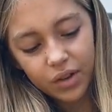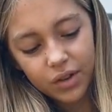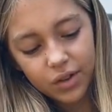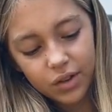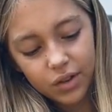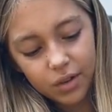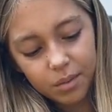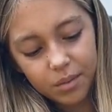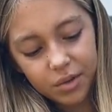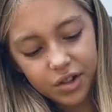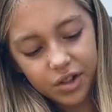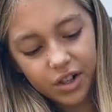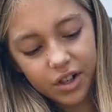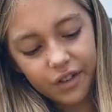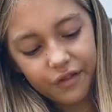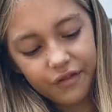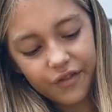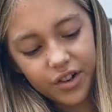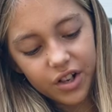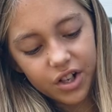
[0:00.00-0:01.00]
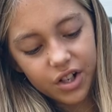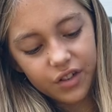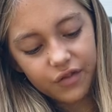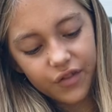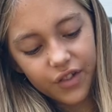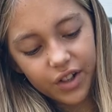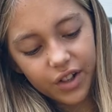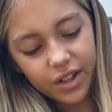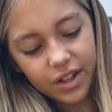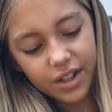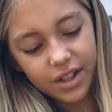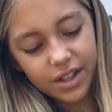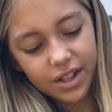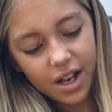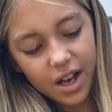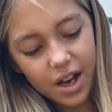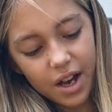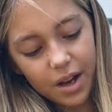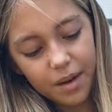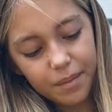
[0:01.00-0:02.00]
So I'm just going to finish filling this
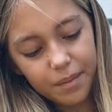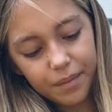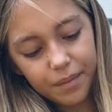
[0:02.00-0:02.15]
up.